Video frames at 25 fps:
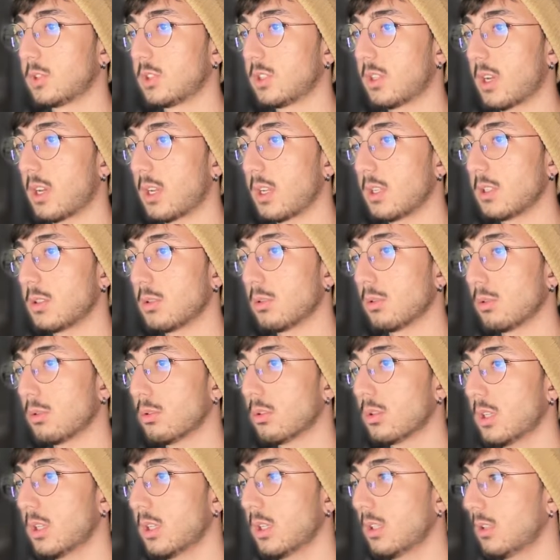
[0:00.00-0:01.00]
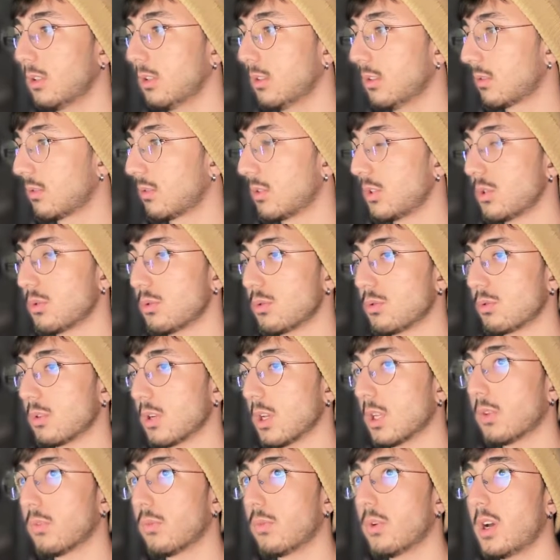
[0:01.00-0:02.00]
try to log in, user
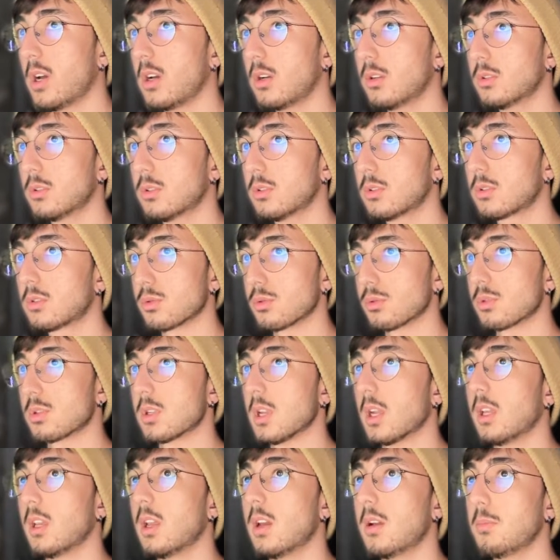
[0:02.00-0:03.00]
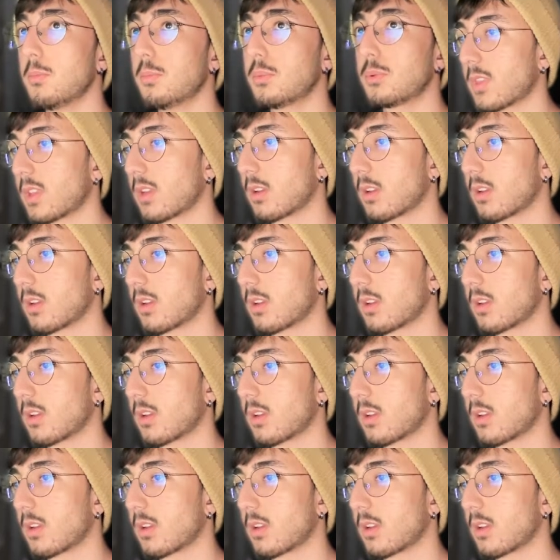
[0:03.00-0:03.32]
not found, sign up,